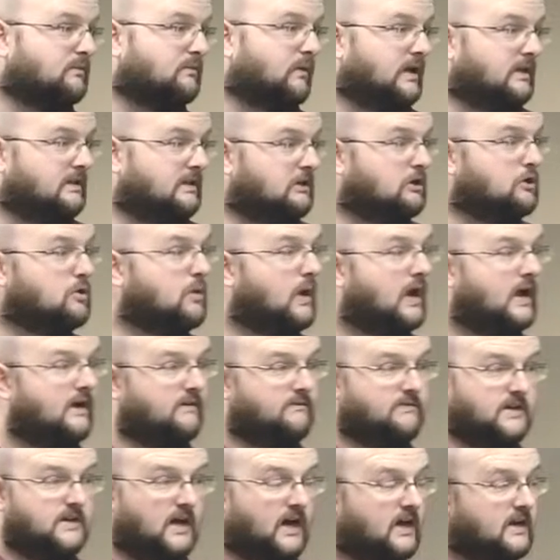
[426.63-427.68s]
what you
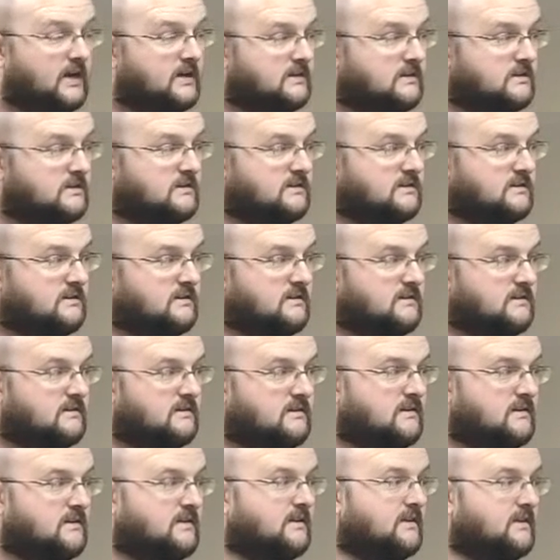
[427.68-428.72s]
have done.
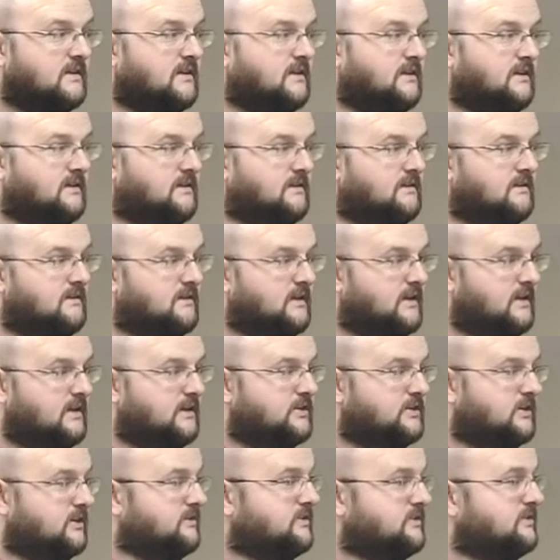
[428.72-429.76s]
And he
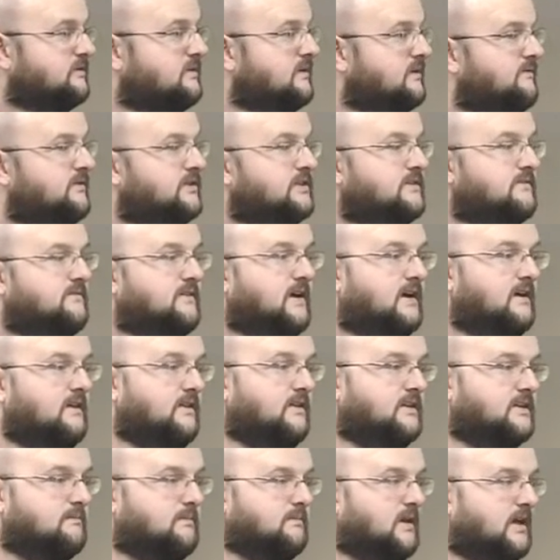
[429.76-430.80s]
turns the rivers of the Nile
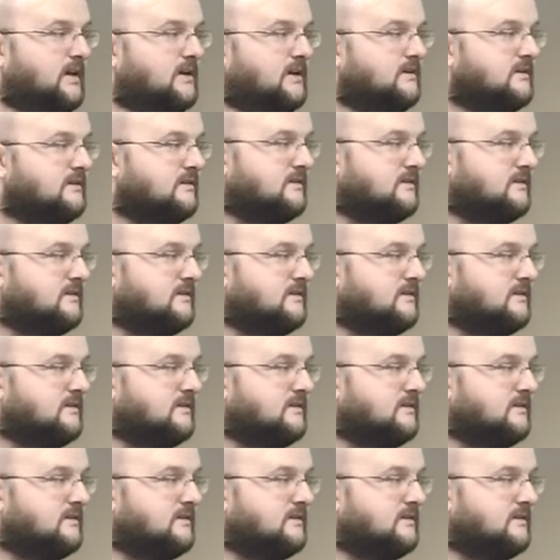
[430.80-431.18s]
into blood.